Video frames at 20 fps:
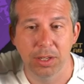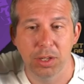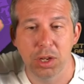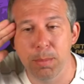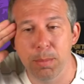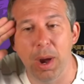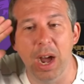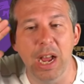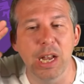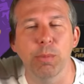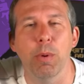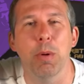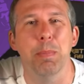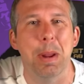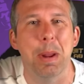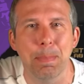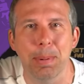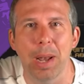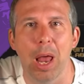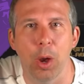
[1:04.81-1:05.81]
Your mind will
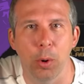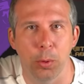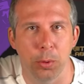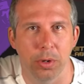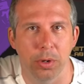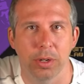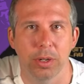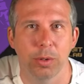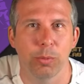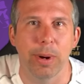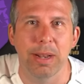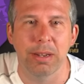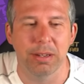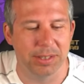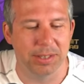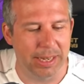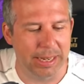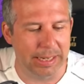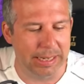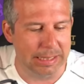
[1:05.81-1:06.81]
be blown when you
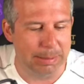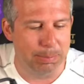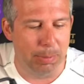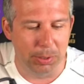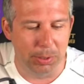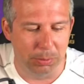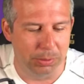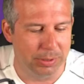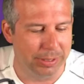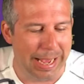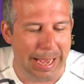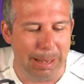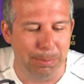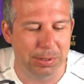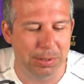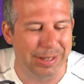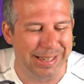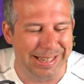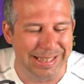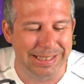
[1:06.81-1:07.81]
see these models. They're
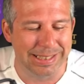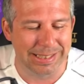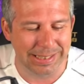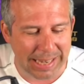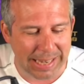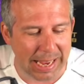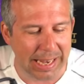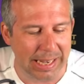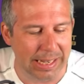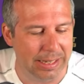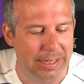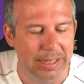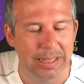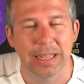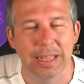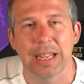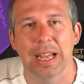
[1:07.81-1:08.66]
absolutely insane.